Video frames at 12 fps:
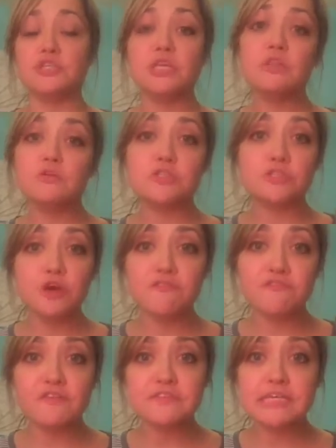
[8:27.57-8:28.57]
she loses her
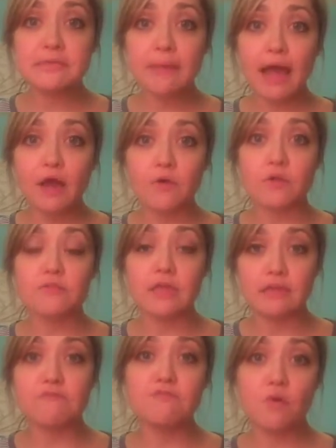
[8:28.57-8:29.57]
15 pounds
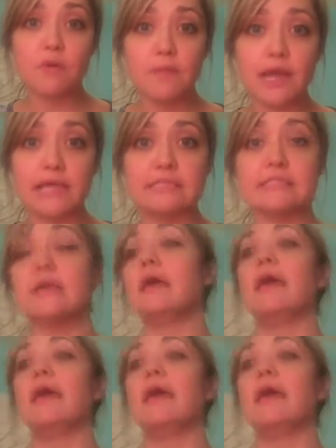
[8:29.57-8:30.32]
in 4 months.